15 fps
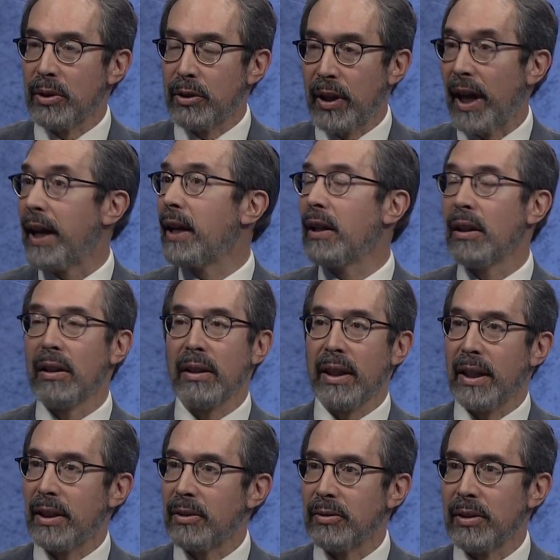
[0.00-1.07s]
kale
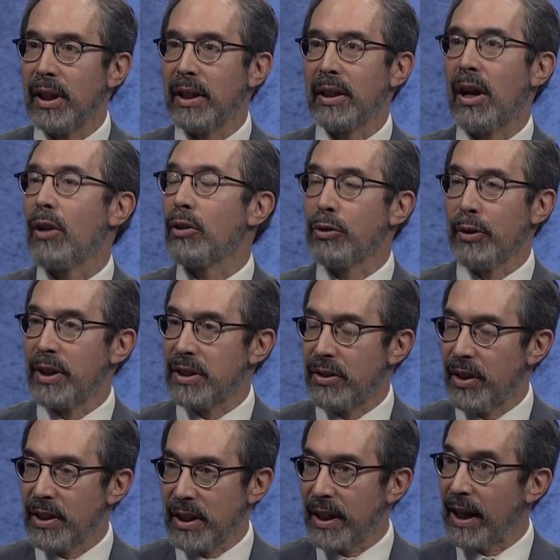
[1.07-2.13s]
and collard greens and
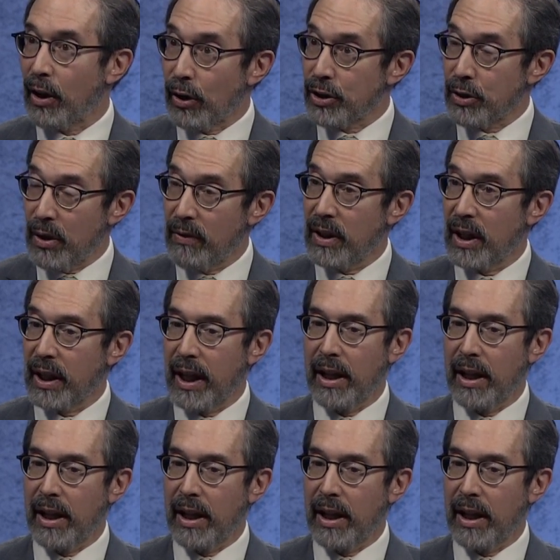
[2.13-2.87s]
things like that also have a lot of